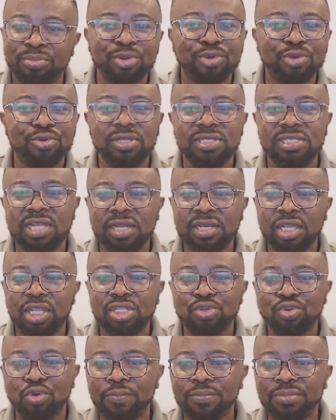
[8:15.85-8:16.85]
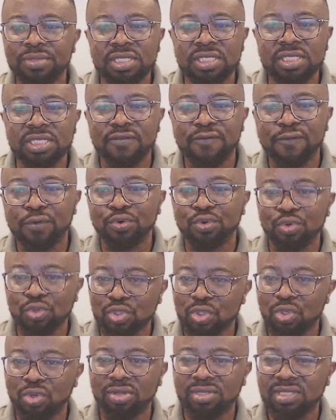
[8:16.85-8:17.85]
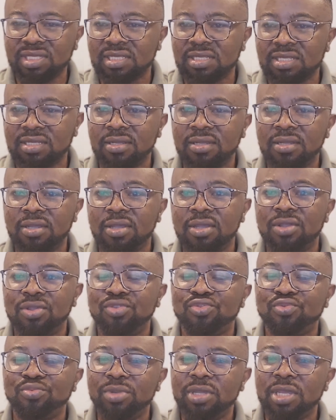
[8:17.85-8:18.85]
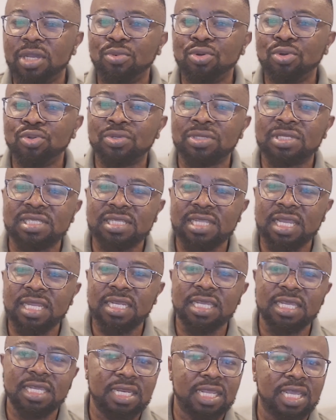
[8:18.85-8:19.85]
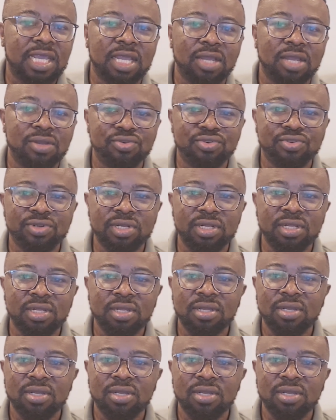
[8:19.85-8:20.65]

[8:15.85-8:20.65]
because now there is competition for those slots to be able to study in the country.